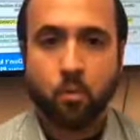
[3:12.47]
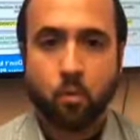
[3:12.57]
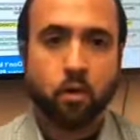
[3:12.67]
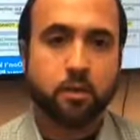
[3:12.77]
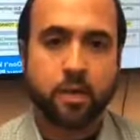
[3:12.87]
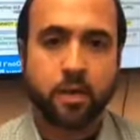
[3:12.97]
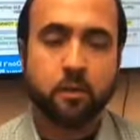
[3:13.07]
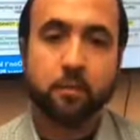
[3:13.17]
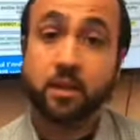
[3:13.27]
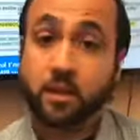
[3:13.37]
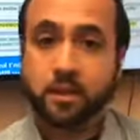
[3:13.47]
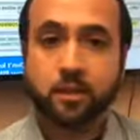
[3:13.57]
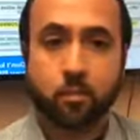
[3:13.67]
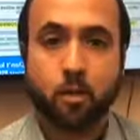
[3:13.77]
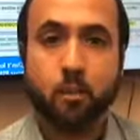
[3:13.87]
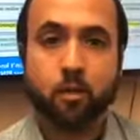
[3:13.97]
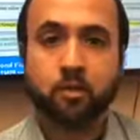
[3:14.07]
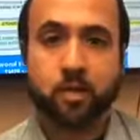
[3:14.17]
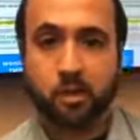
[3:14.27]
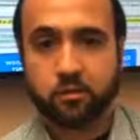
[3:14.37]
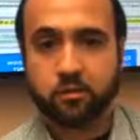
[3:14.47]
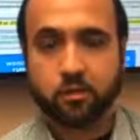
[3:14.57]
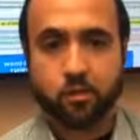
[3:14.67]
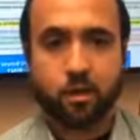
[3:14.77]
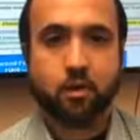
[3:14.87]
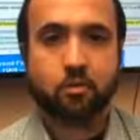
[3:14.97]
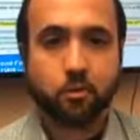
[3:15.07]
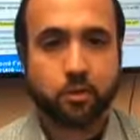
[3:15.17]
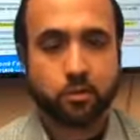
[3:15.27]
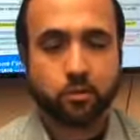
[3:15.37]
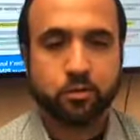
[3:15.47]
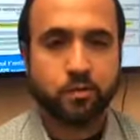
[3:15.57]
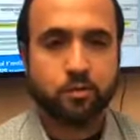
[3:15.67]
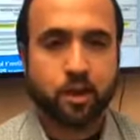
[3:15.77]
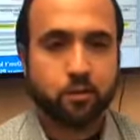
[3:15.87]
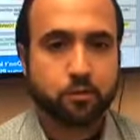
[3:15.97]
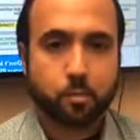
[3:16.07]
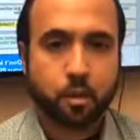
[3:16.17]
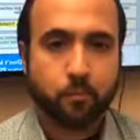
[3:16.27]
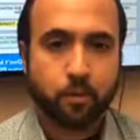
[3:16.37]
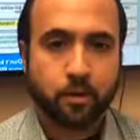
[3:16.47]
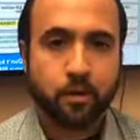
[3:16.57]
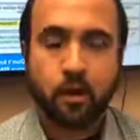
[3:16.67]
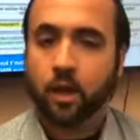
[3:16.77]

worry that in appealing their property taxes that they're actually reducing the value of their property.